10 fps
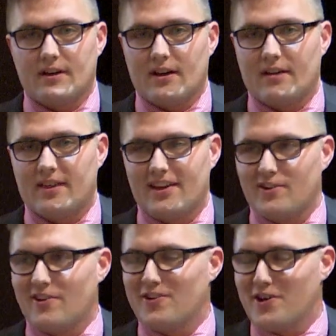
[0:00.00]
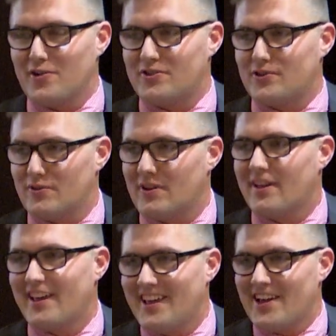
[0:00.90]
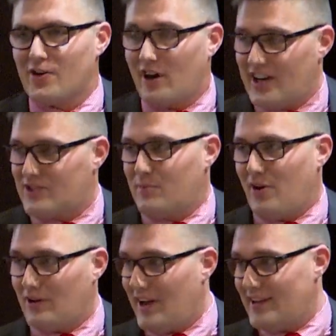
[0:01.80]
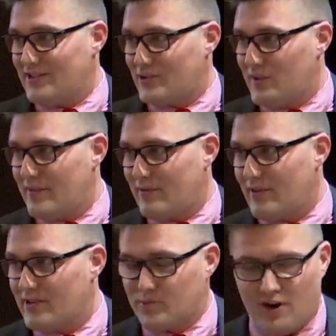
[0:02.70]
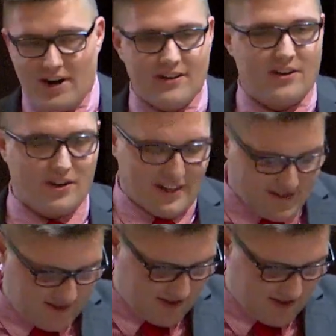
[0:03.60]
They are known to crash the Paul Leiden suite for Sprite and cookies.